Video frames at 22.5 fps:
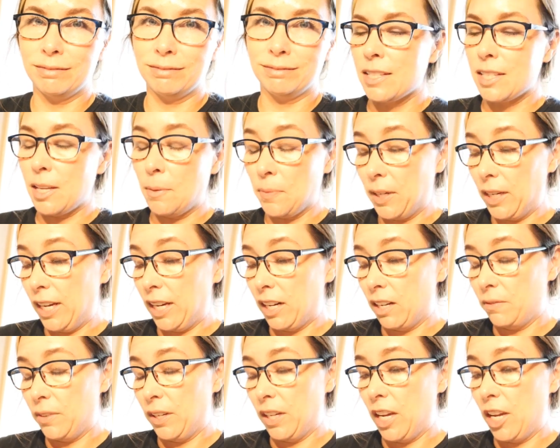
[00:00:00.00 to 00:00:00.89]
Something I
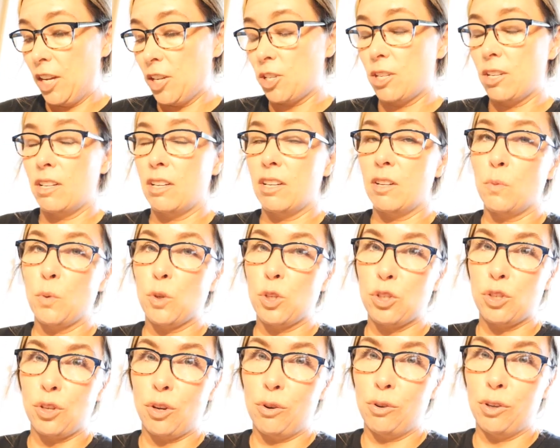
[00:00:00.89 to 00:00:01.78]
had on vacation and it was
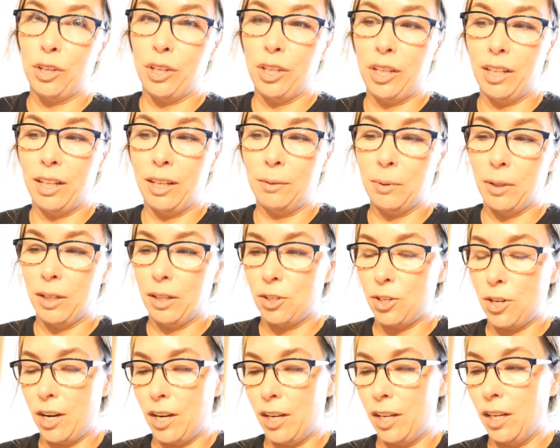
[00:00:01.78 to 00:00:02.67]
so good. I'm gonna
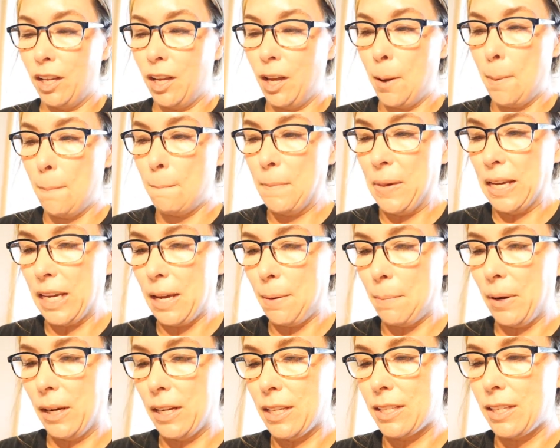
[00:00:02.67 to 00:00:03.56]
try and make
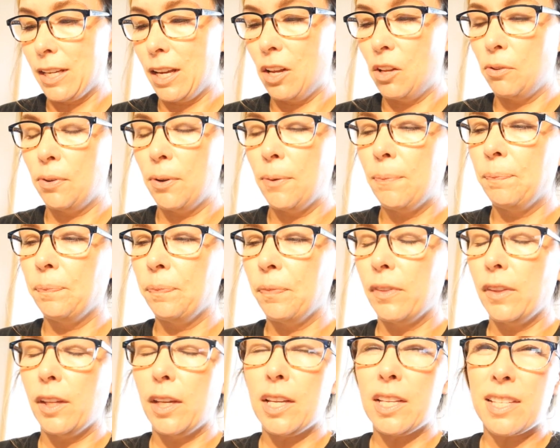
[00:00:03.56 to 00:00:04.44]
it myself.
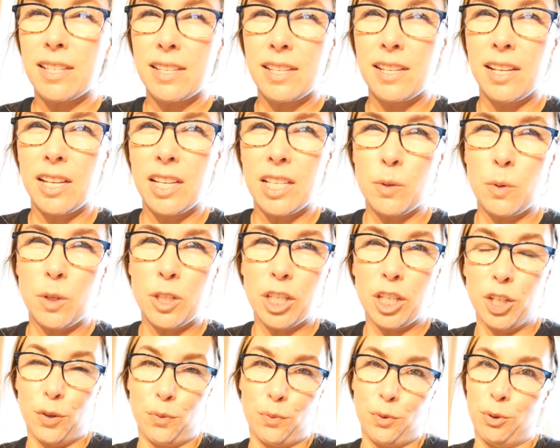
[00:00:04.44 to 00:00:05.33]
This is what's
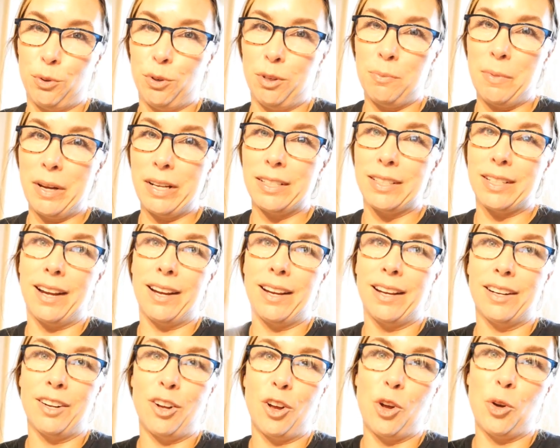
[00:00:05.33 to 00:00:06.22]
gonna ruin my
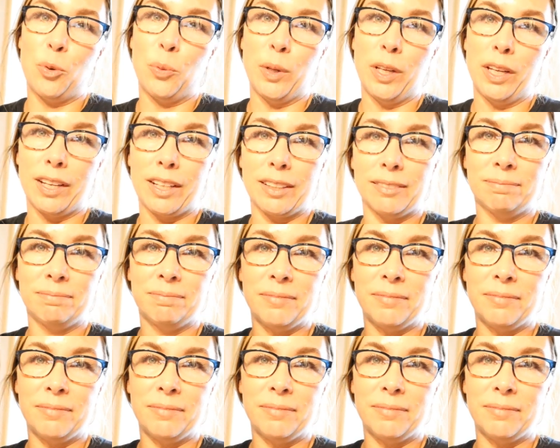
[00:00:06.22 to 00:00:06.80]
diet all week.